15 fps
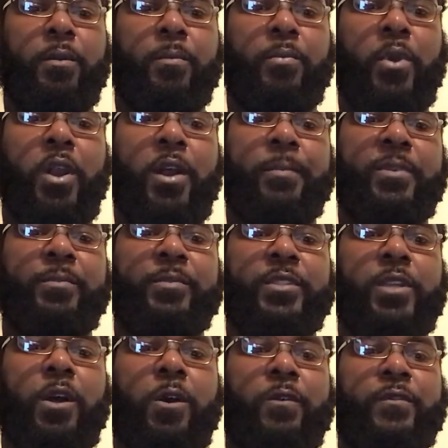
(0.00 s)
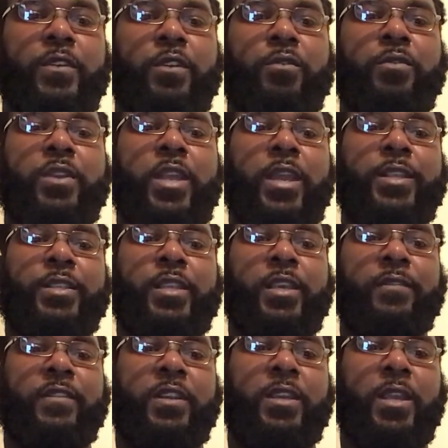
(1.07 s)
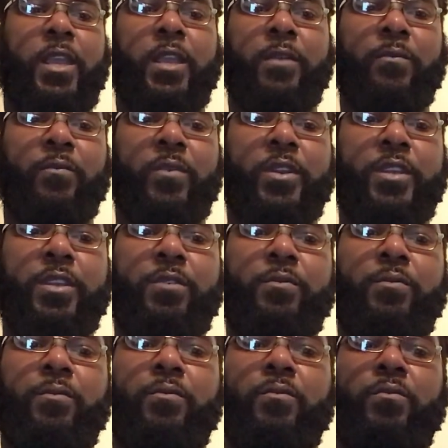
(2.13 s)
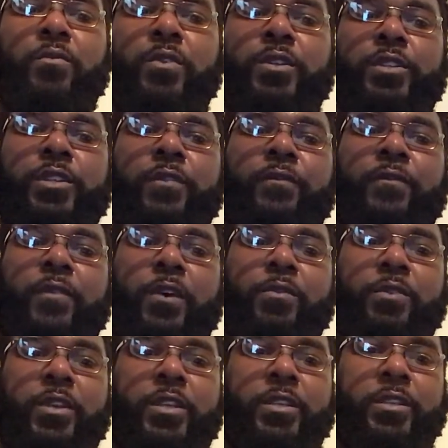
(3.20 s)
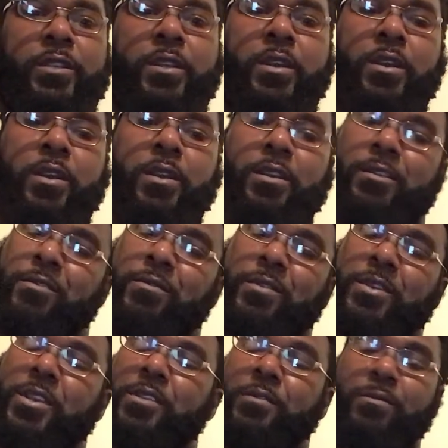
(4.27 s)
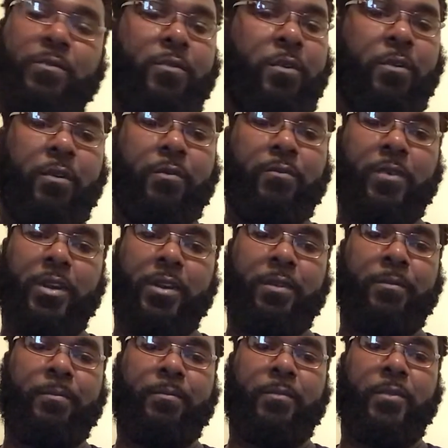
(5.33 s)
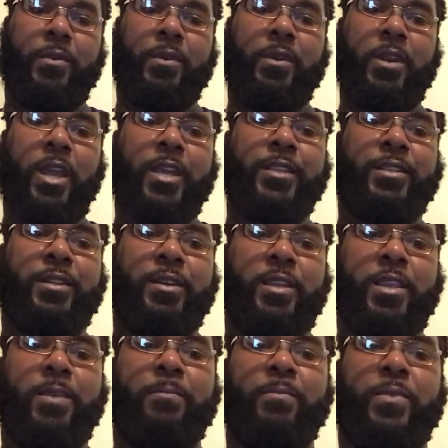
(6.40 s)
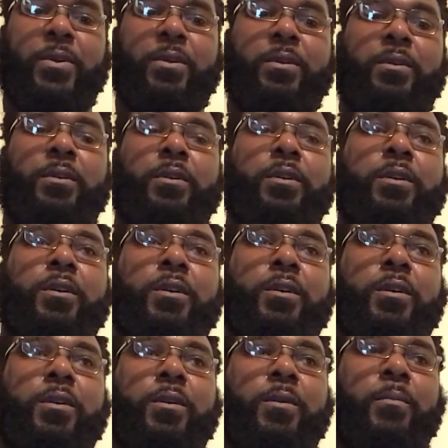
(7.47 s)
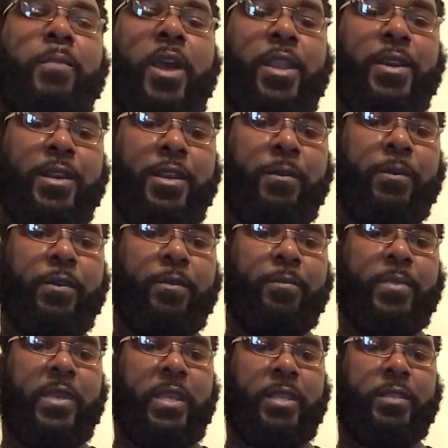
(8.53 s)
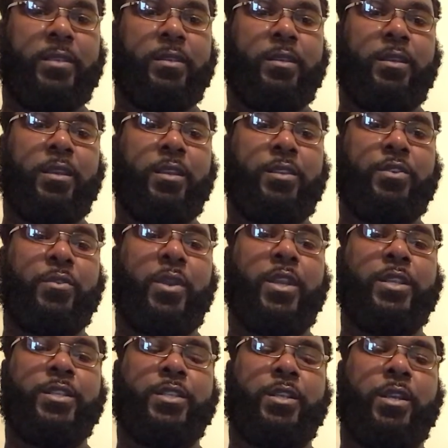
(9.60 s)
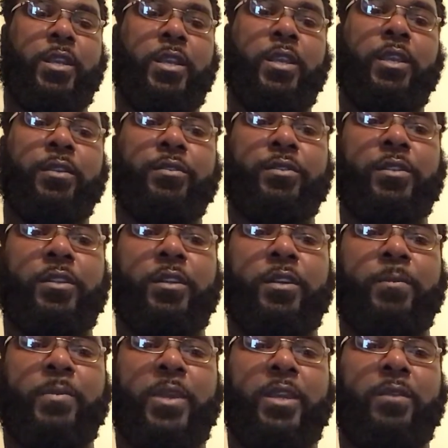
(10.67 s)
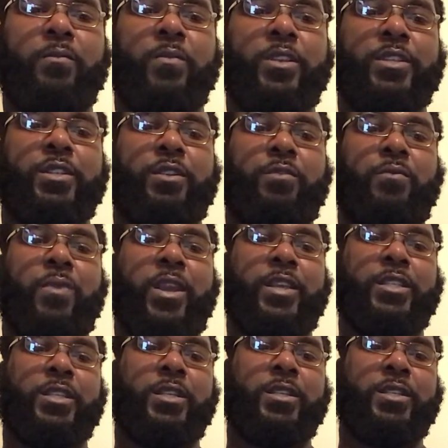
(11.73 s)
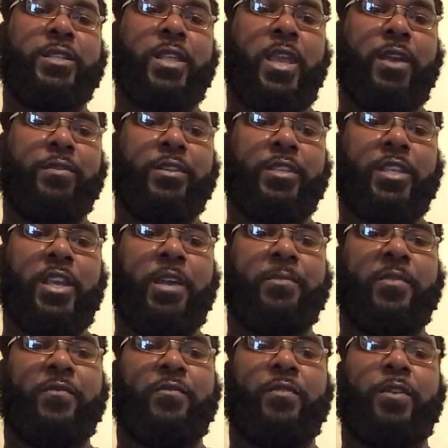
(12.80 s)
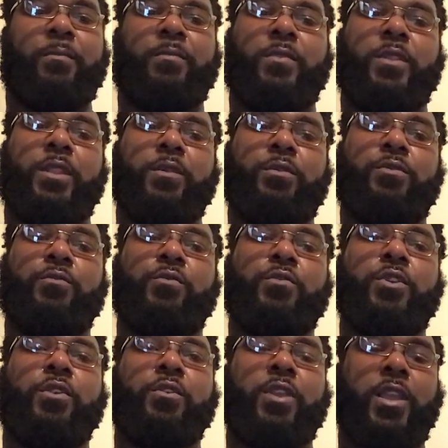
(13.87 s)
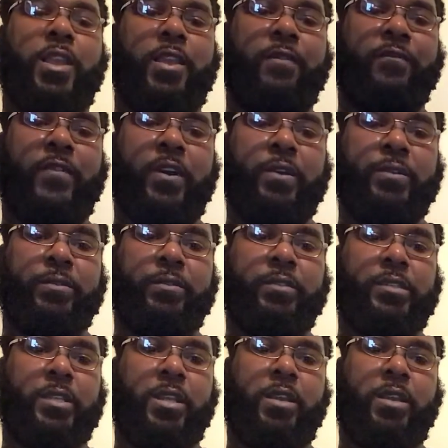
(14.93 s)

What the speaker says: problem solving, creativity, and when you want to focus, you can just throw on one of them nice deep binaural beats. It trains your ears to depict which direction the sound is coming from through your headphones.